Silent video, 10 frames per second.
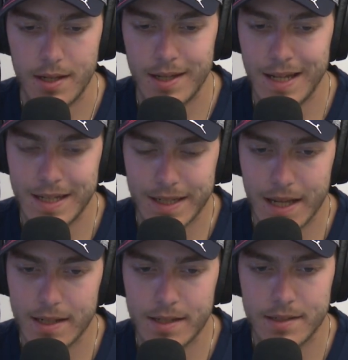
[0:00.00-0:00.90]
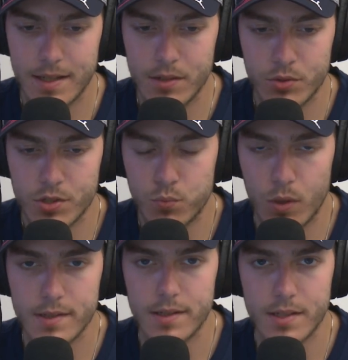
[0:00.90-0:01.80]
And again, it just
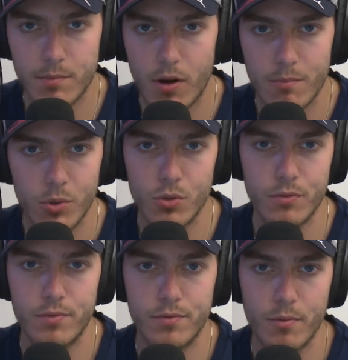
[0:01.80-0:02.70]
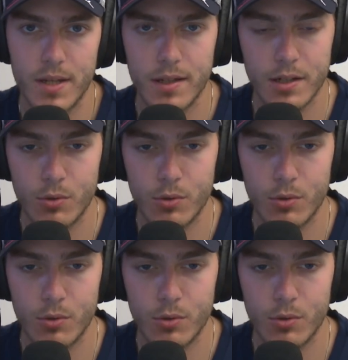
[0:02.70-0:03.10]
wasn't a smart move for me.